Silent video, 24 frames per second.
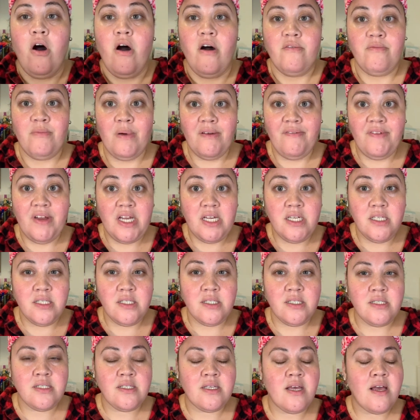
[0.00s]
off my
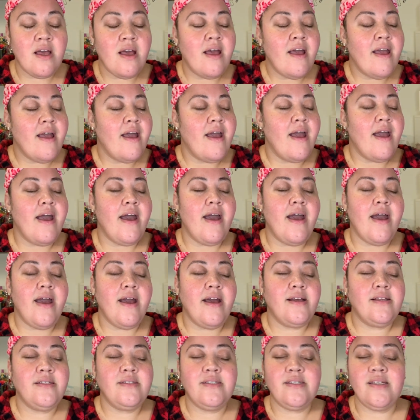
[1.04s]
face
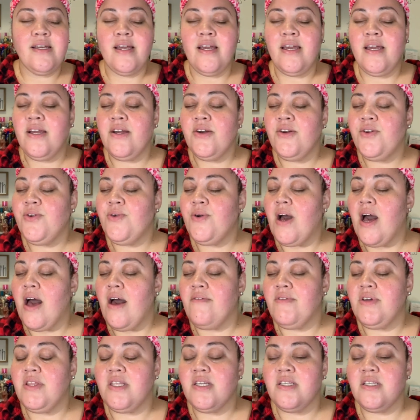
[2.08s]
and here you have it.